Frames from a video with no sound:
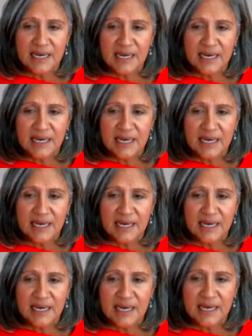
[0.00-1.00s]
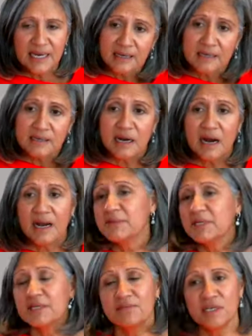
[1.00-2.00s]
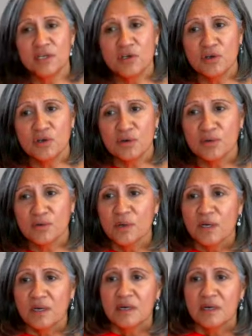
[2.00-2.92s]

and they're saying, I'm giving you